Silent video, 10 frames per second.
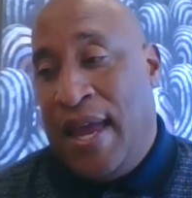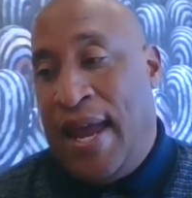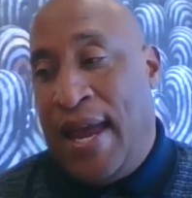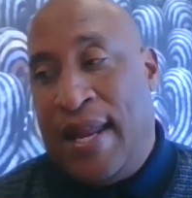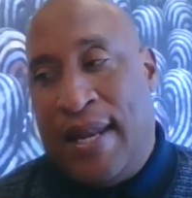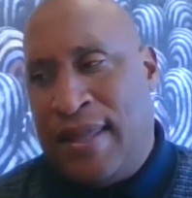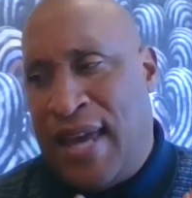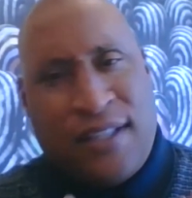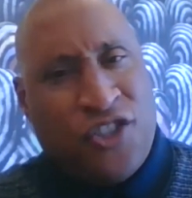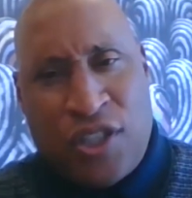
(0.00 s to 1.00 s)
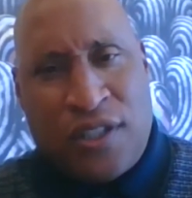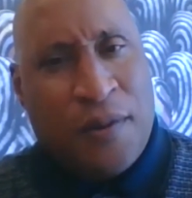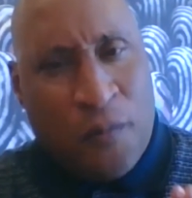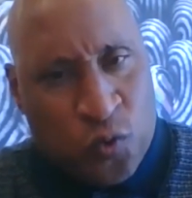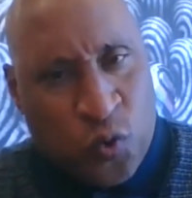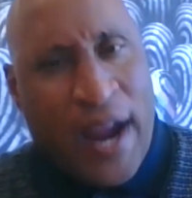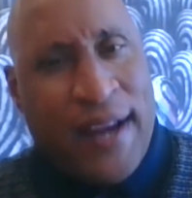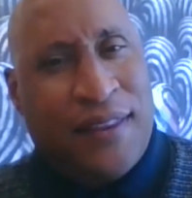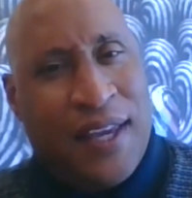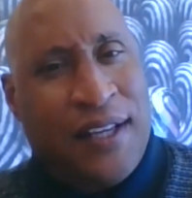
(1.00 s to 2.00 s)
And that's just the
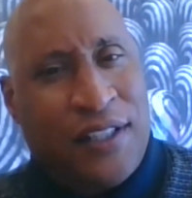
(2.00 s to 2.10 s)
right thing